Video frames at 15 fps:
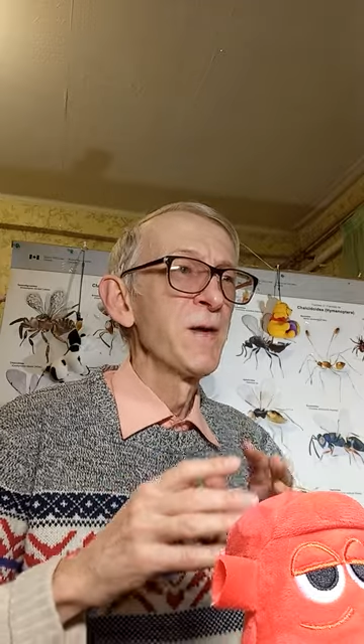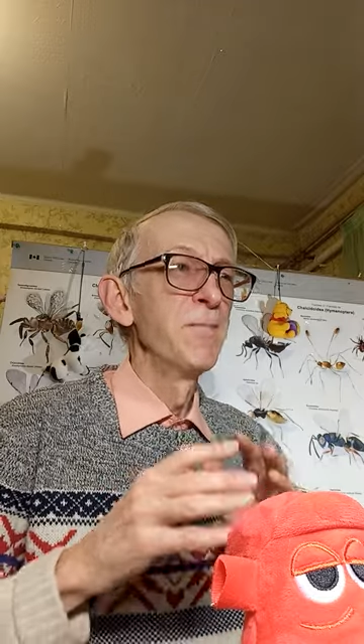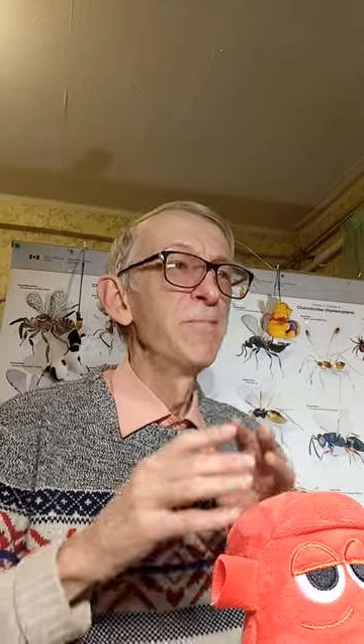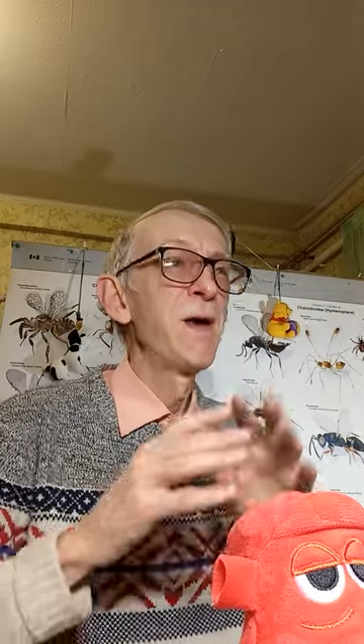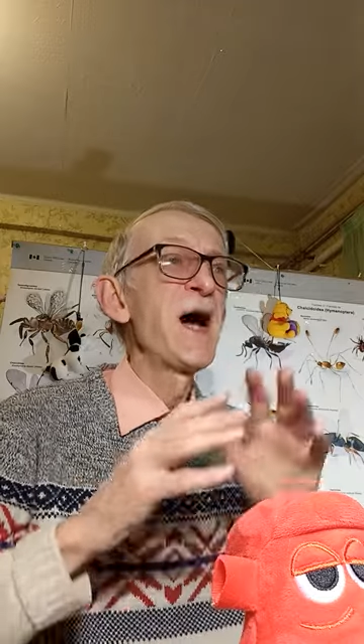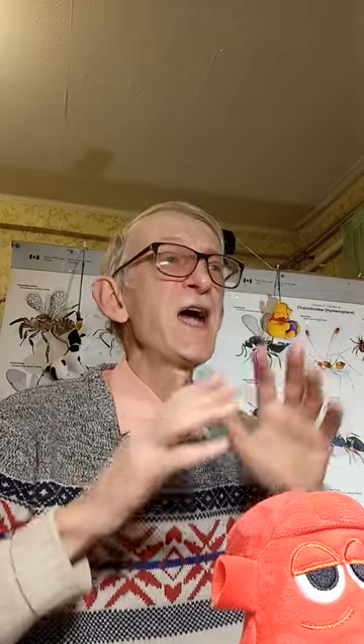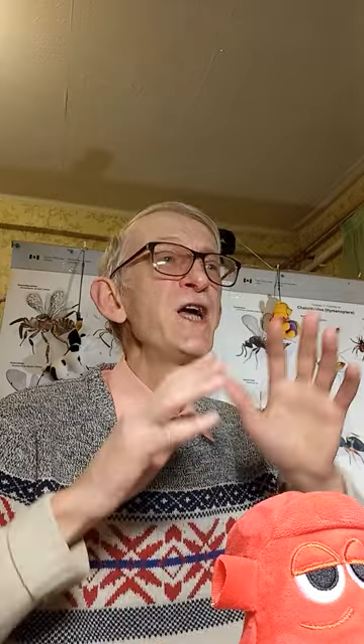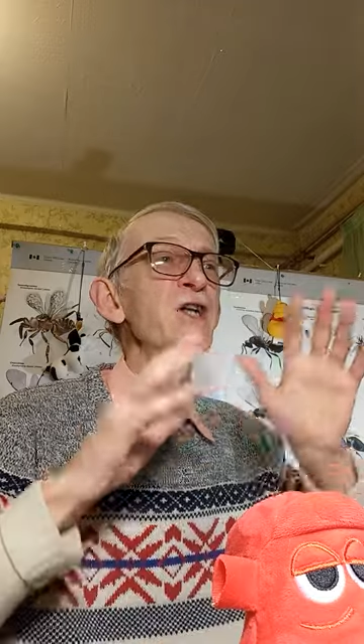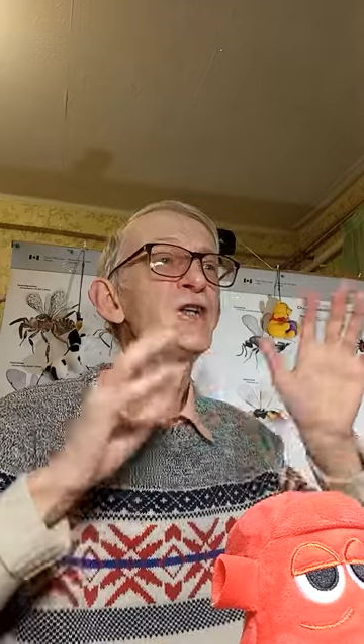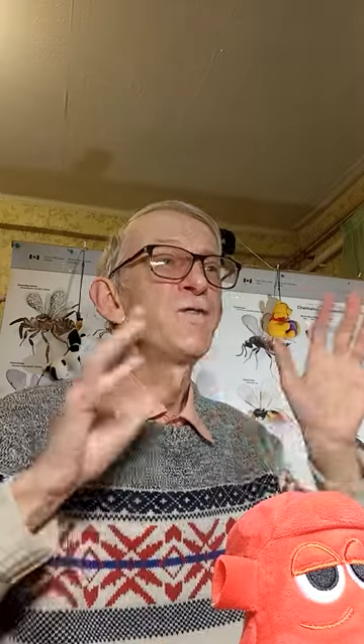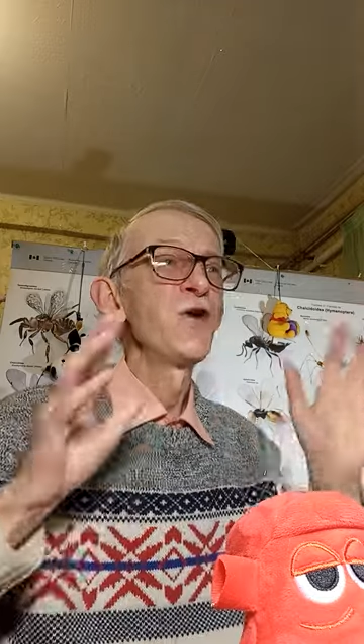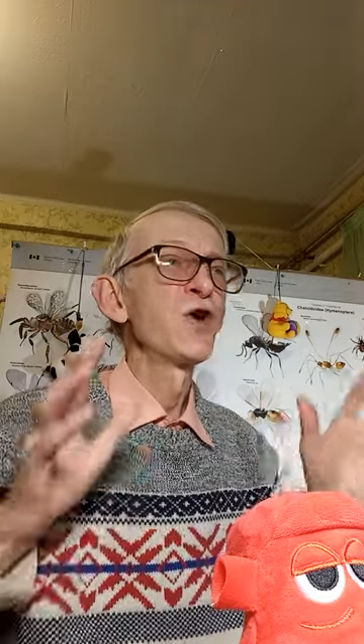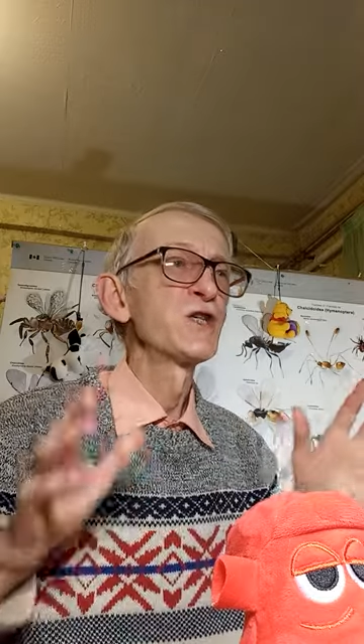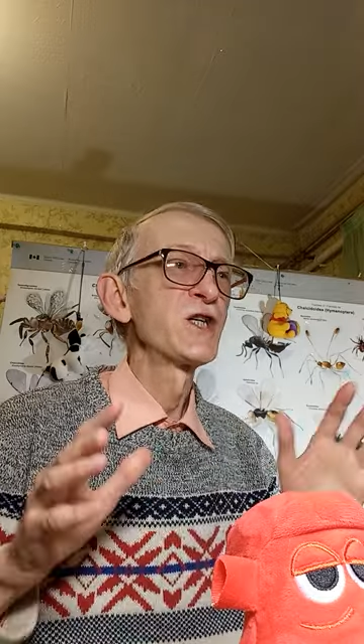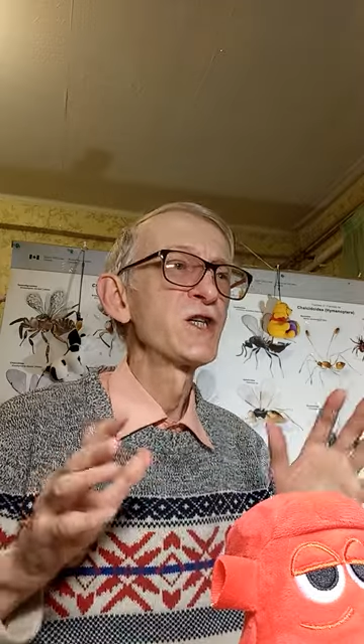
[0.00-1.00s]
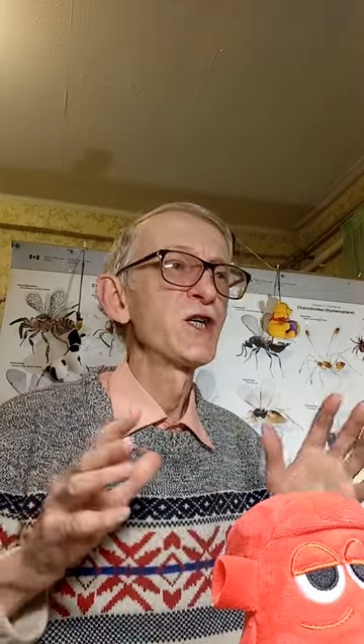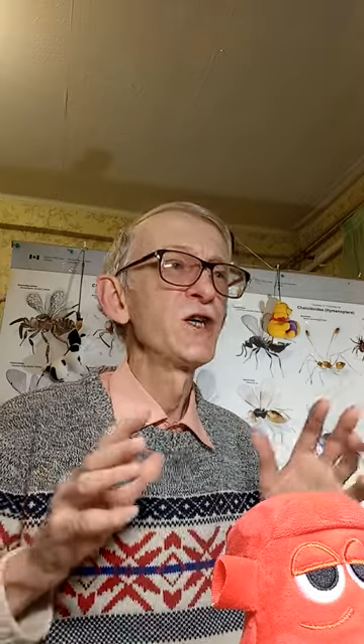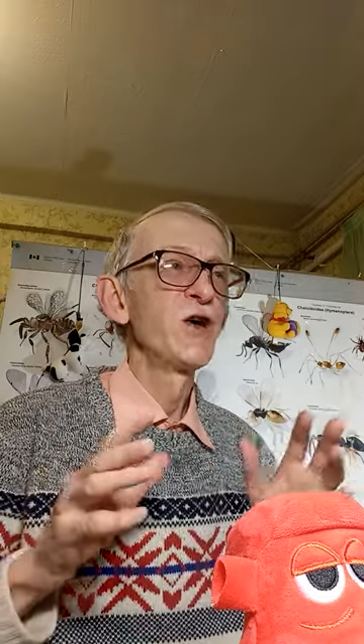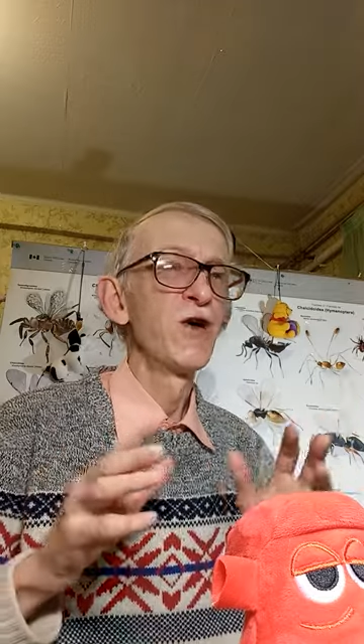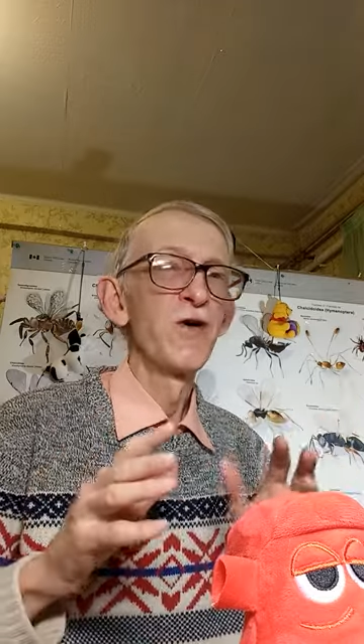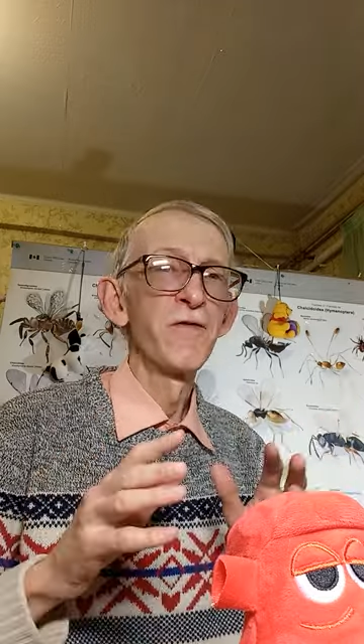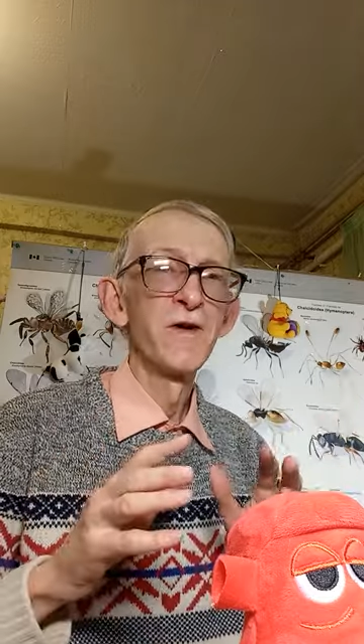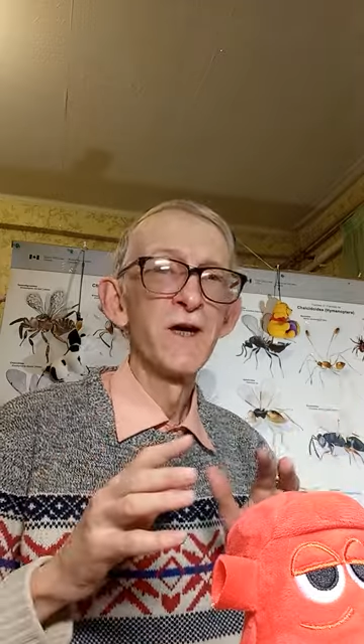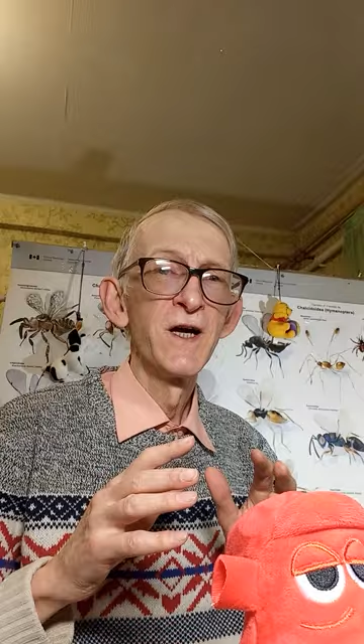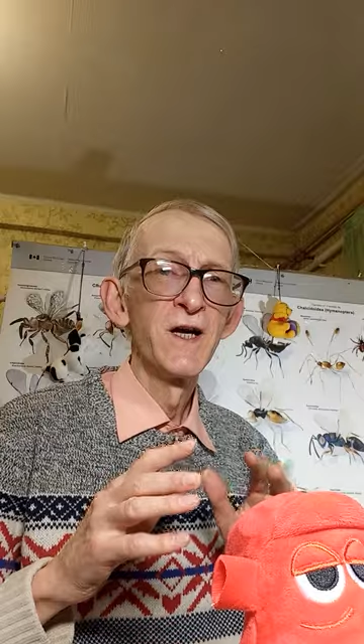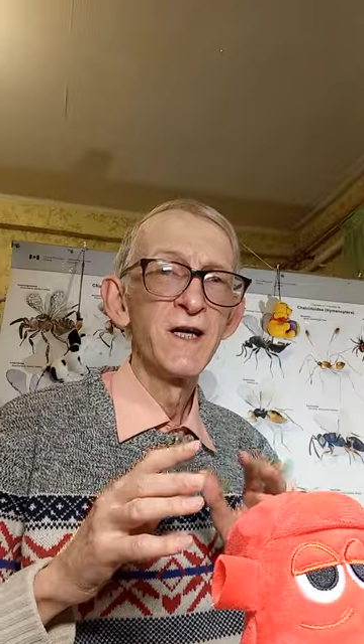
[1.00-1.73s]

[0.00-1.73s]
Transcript: biodiversity of